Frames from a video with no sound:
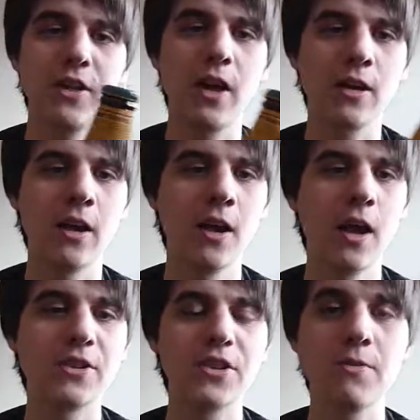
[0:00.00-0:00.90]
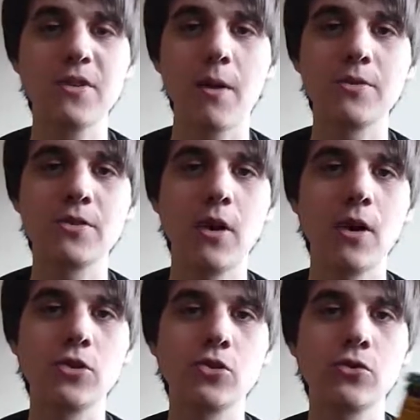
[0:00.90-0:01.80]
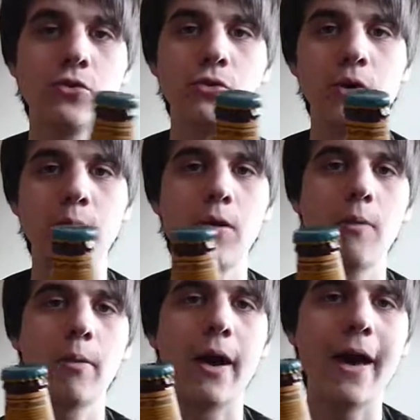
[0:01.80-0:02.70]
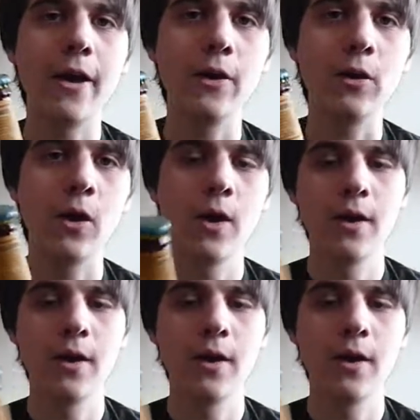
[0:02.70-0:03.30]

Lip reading: a lager. At the same time, it's not a true, proper ale.